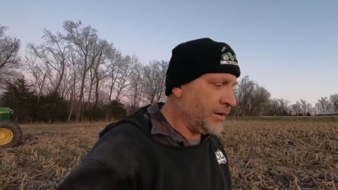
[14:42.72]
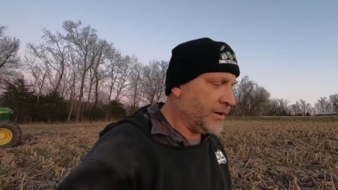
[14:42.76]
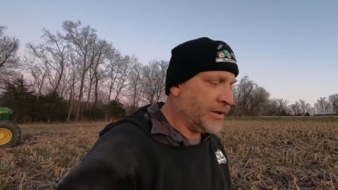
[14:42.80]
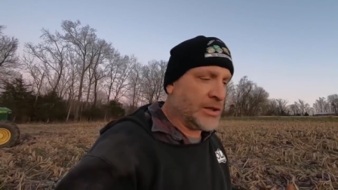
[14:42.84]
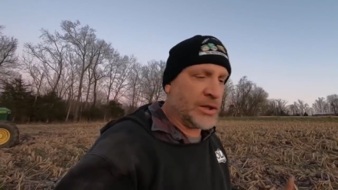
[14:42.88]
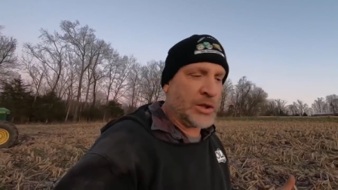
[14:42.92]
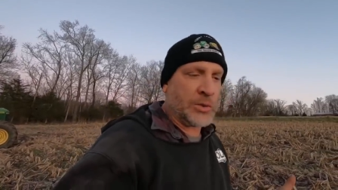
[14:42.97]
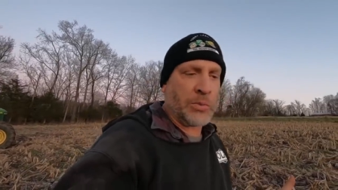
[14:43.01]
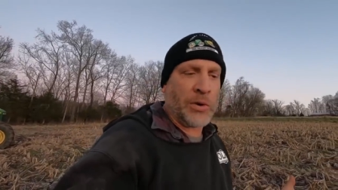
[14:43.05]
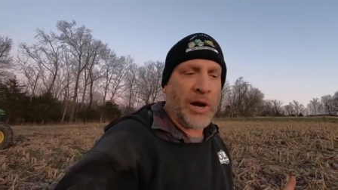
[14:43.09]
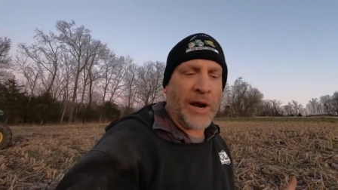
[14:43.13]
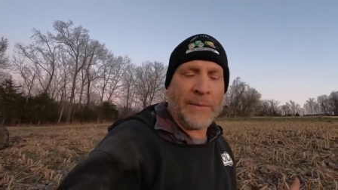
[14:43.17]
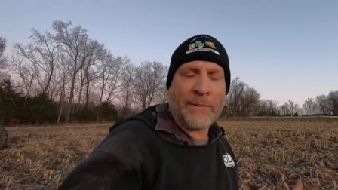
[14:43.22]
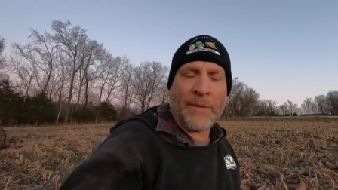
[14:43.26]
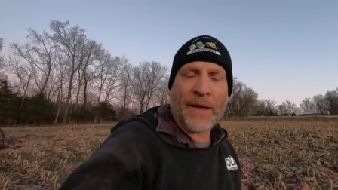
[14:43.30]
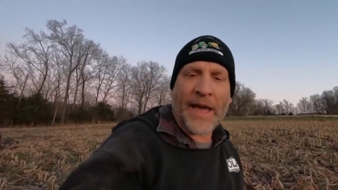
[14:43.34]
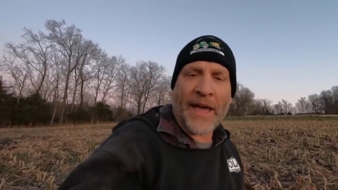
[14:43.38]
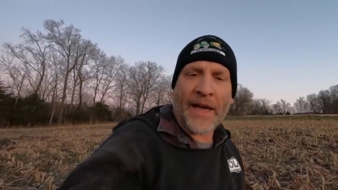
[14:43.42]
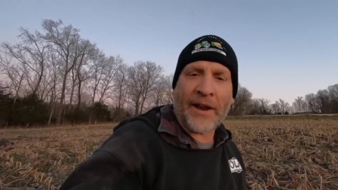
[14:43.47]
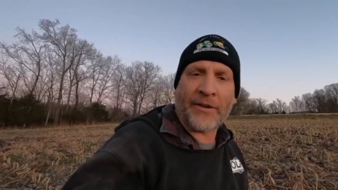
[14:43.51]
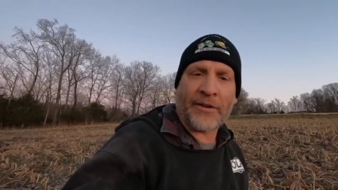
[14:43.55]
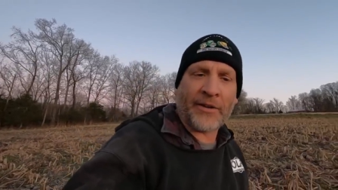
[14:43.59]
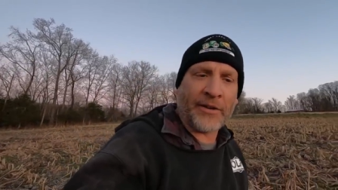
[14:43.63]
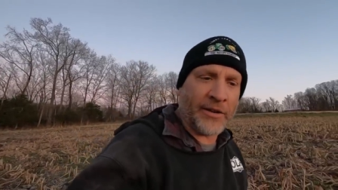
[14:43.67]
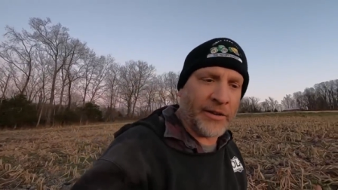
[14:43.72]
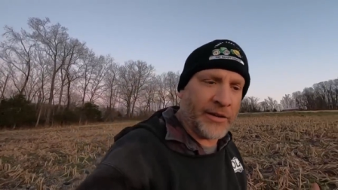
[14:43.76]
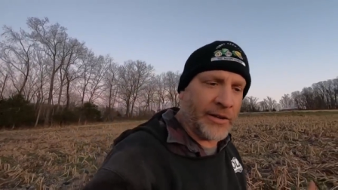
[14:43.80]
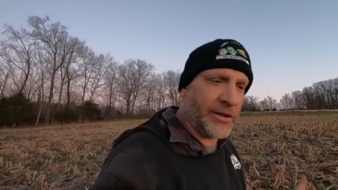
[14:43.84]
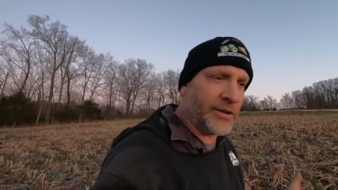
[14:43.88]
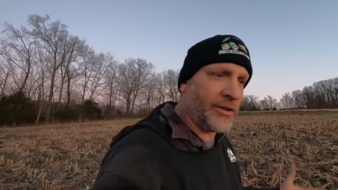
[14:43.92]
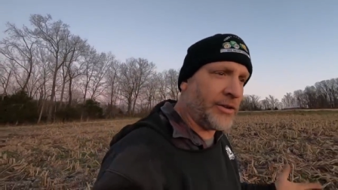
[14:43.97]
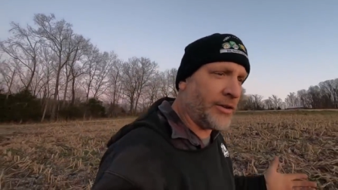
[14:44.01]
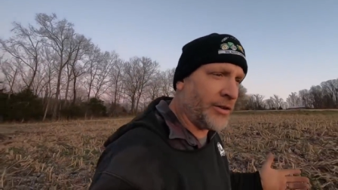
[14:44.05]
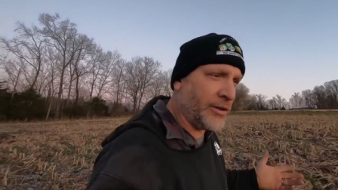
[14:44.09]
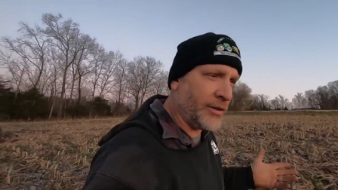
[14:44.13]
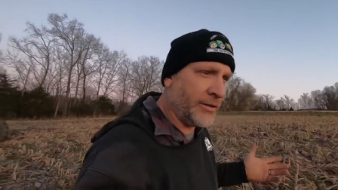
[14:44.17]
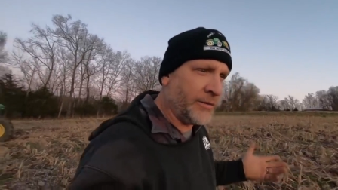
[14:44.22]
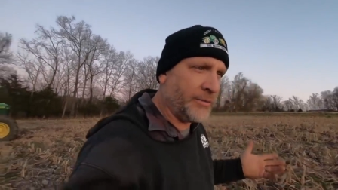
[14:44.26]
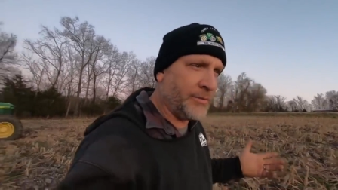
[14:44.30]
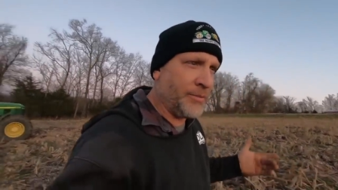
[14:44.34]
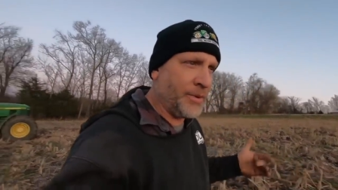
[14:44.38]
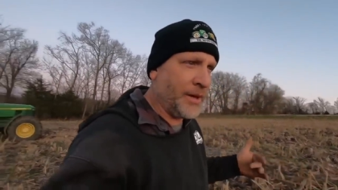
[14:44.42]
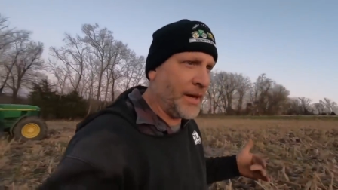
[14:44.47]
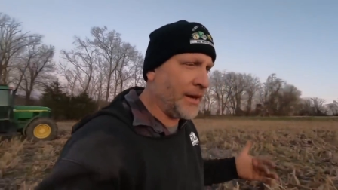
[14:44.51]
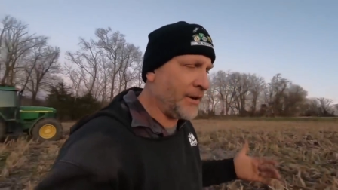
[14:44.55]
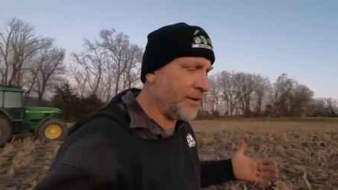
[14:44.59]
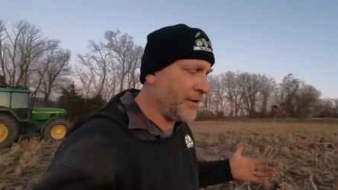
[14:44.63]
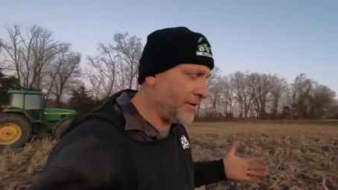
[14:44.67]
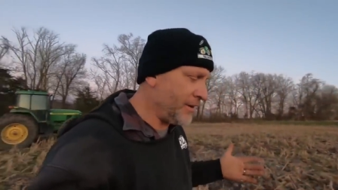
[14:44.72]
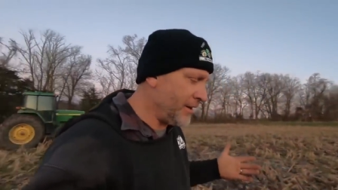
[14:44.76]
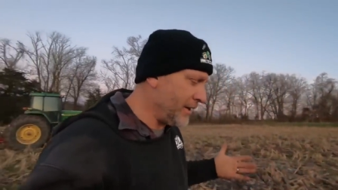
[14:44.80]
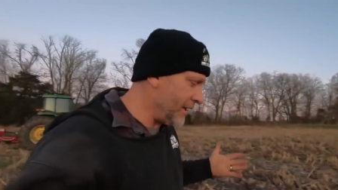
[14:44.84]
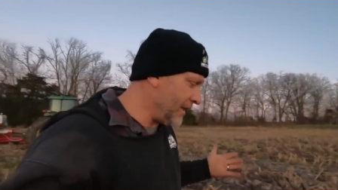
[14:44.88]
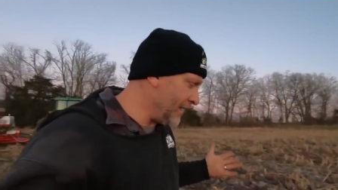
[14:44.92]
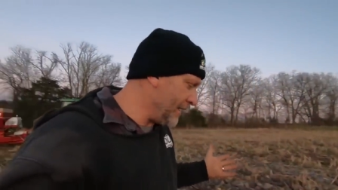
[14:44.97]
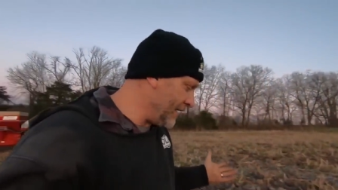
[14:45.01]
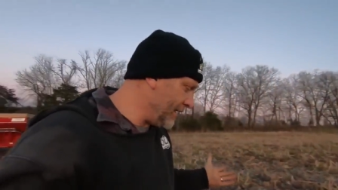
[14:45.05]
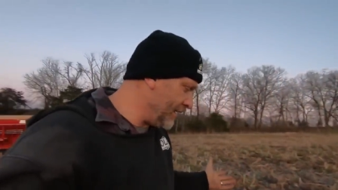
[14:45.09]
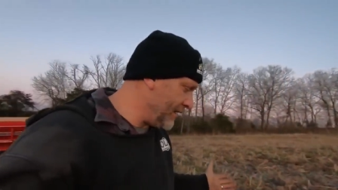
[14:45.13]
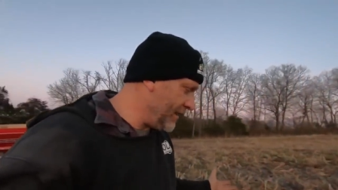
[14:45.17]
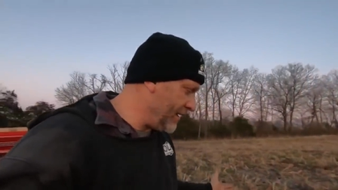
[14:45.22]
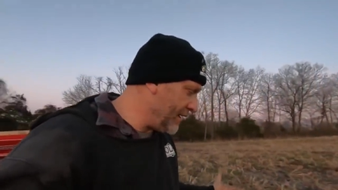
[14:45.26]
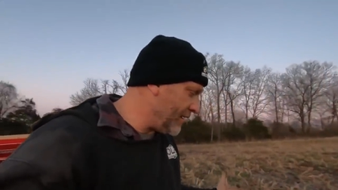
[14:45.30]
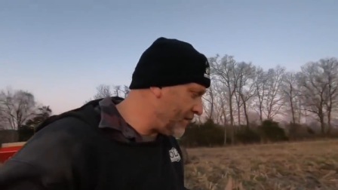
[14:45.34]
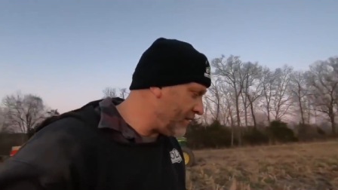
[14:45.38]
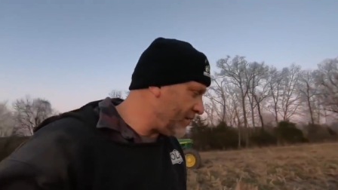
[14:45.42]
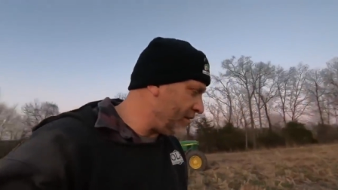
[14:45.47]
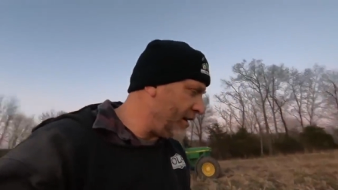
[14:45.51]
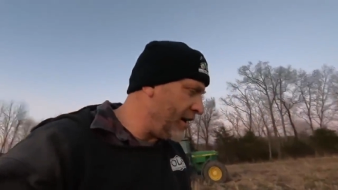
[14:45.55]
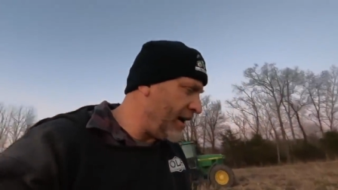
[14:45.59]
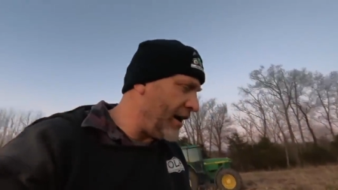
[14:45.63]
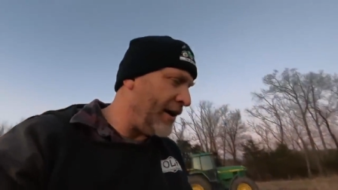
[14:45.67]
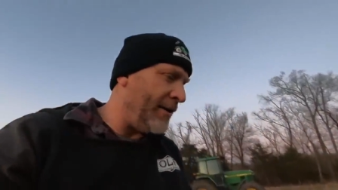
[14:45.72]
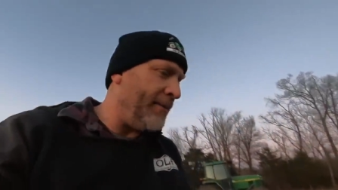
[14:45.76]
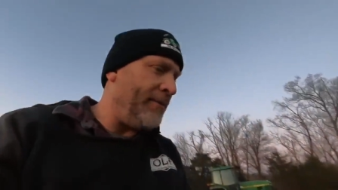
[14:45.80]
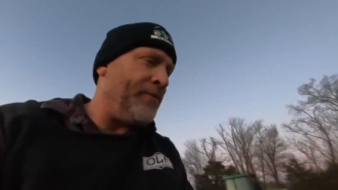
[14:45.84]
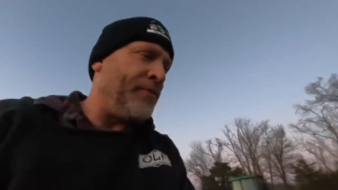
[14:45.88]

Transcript: the spread pattern a little better than I did the other night.